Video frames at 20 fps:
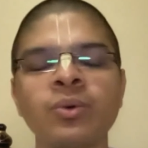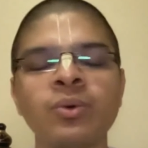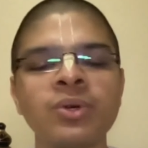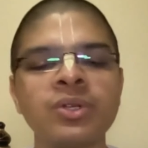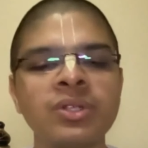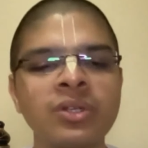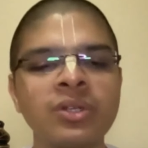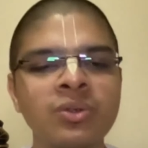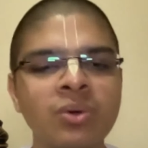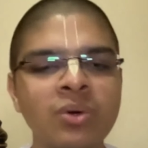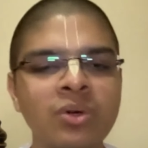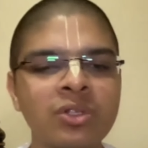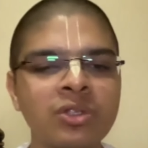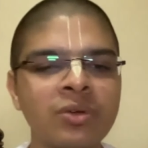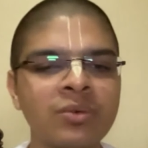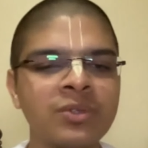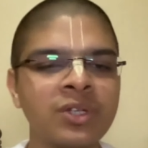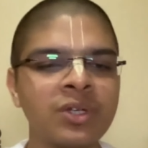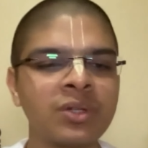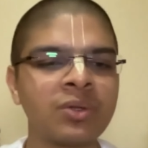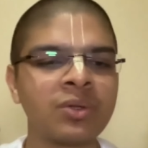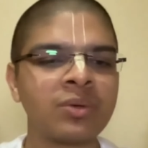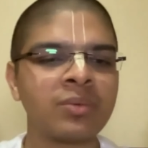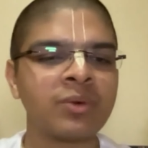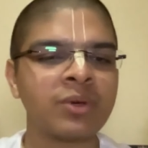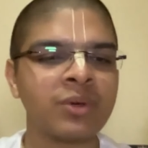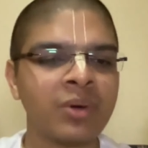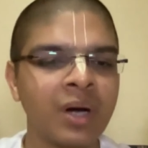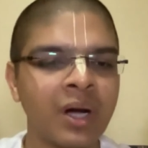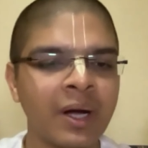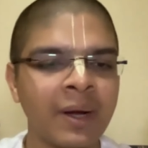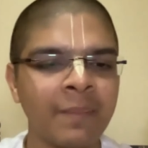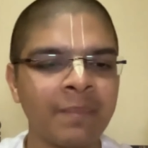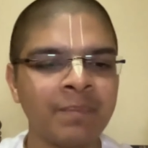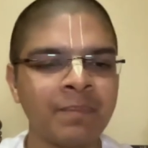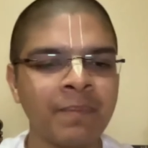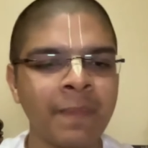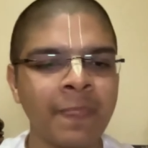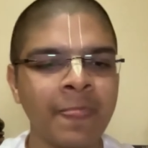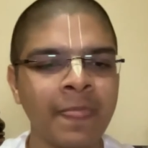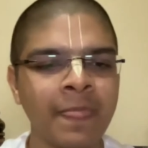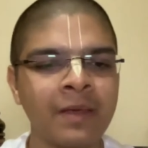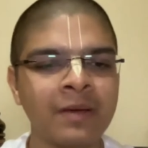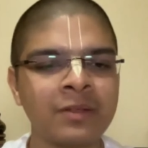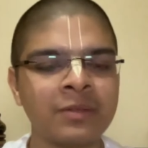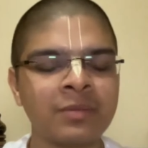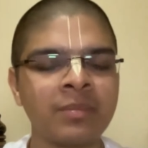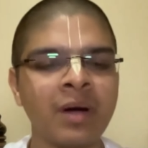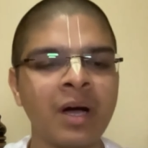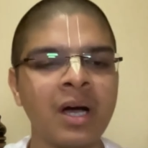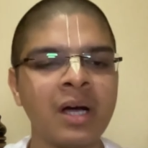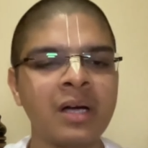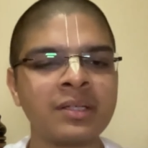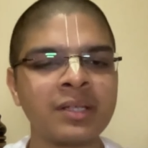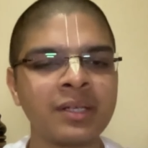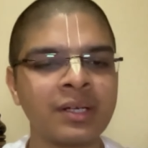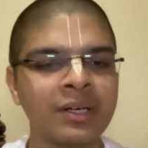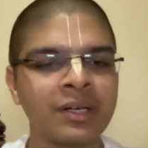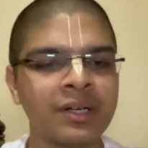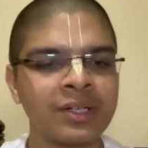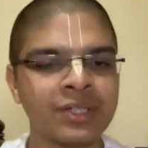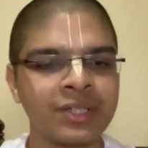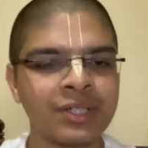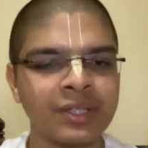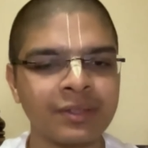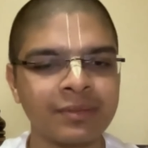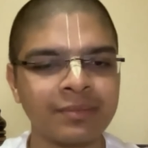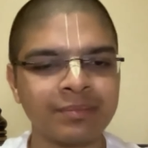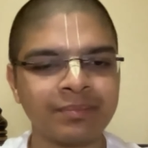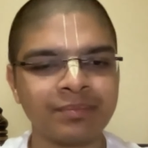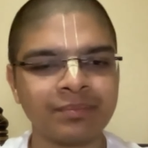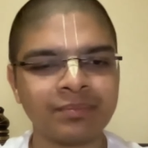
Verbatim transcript: who is the source of Chaturvyuha, is Mahasankarshan.